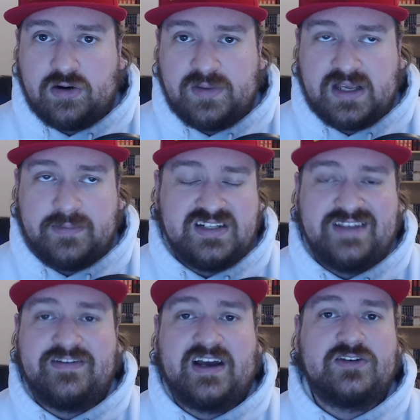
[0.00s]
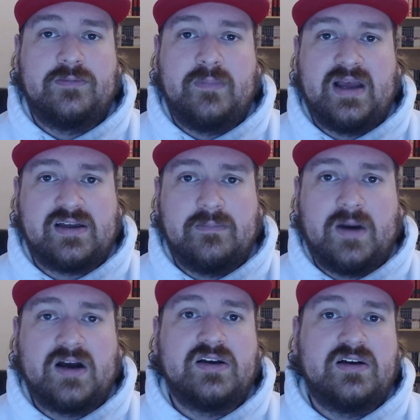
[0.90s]
or become a de facto
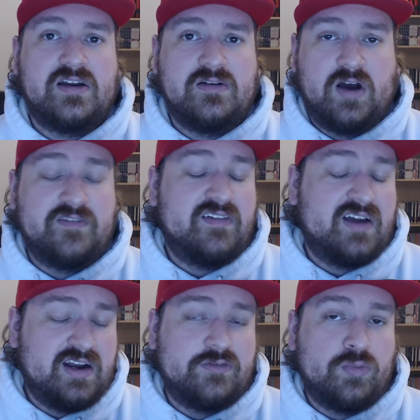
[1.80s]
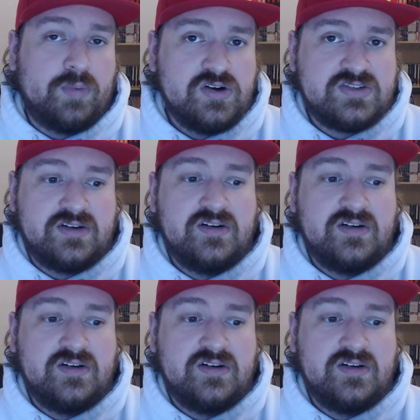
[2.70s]
manga and light novel person.